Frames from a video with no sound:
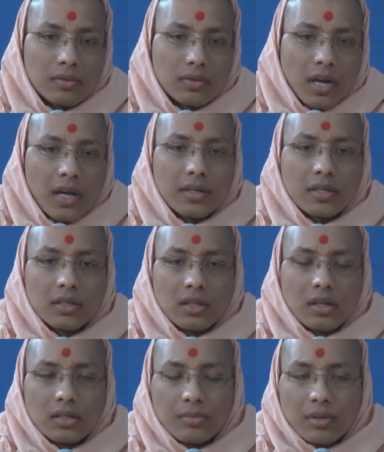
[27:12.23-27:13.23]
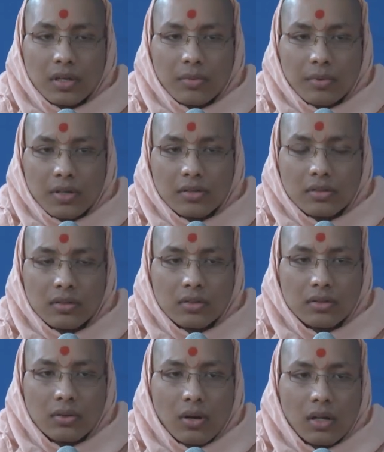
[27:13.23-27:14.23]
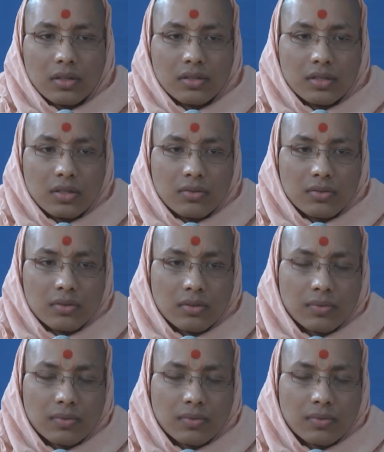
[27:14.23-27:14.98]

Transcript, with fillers: granting the ultimate liberation to all the jivas.